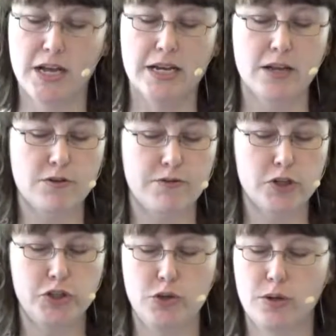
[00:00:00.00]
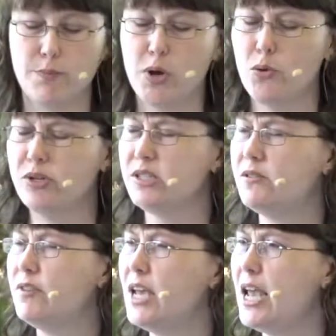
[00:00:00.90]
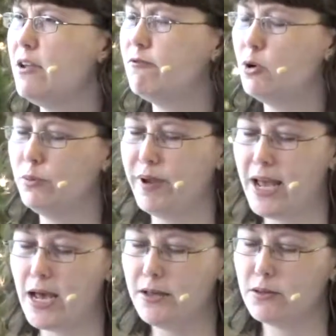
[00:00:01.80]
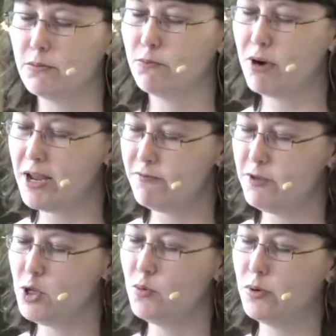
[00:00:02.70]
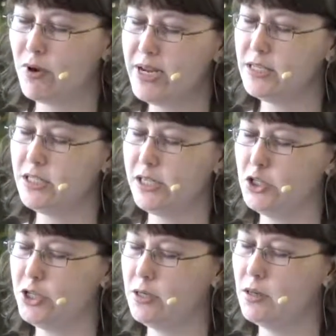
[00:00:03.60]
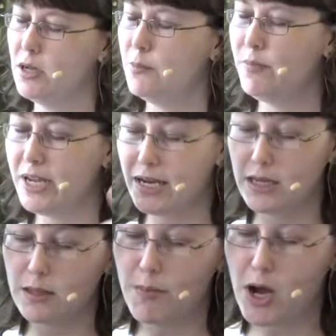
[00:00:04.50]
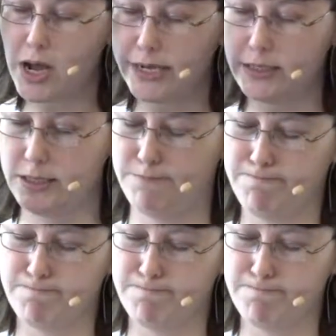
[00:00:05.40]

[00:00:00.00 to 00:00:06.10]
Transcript: Now, the first two components of the Eightfold Path, right view and right intention, begin in the mind.